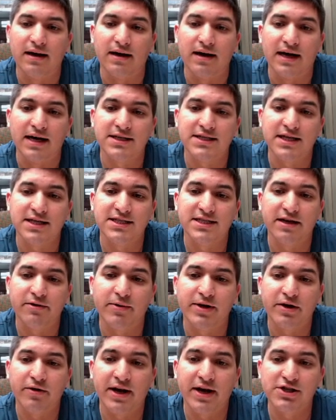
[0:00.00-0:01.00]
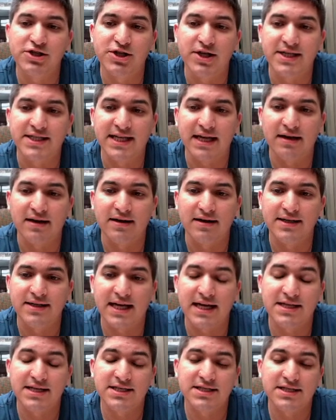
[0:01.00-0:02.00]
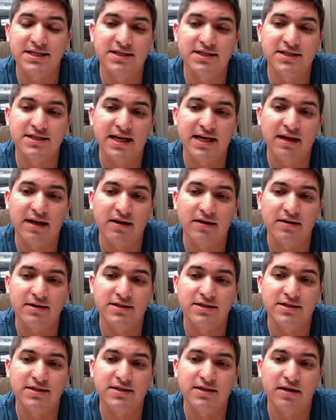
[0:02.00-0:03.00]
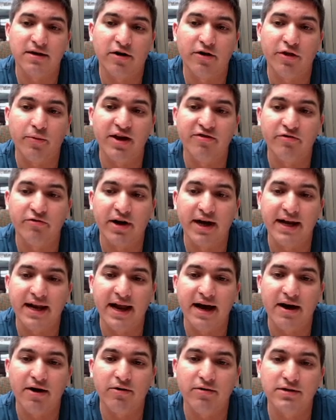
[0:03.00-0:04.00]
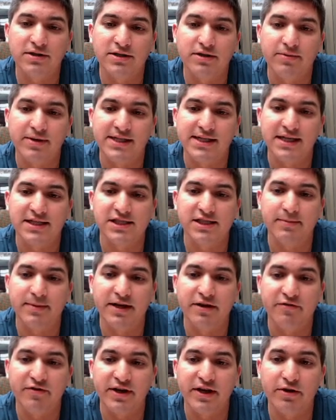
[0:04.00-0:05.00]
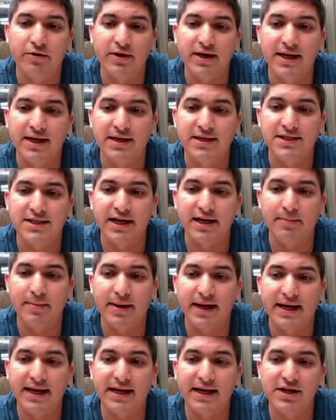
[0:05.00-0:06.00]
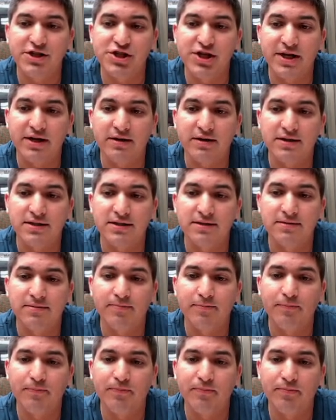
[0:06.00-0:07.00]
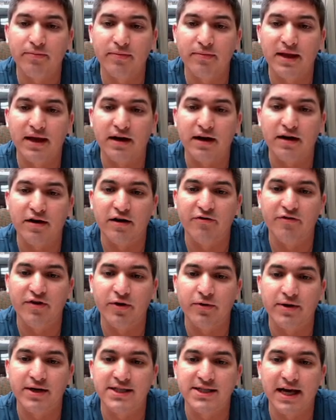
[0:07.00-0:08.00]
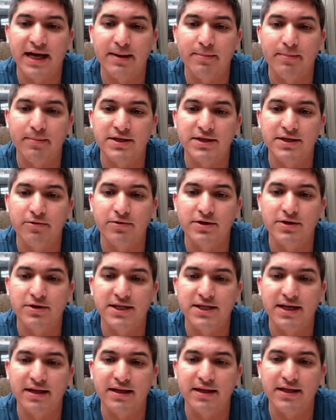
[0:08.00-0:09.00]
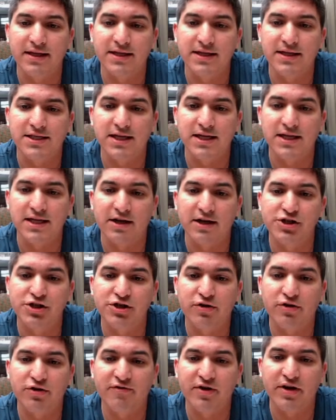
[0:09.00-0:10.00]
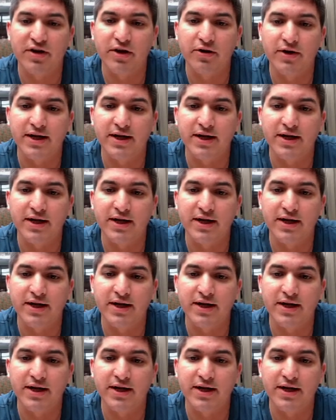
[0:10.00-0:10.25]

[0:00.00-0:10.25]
As I said, we don't actually test cells on the wafer right now, so we test them individually inside a magnetic shield, a few at a time, as you see in these larger oven units.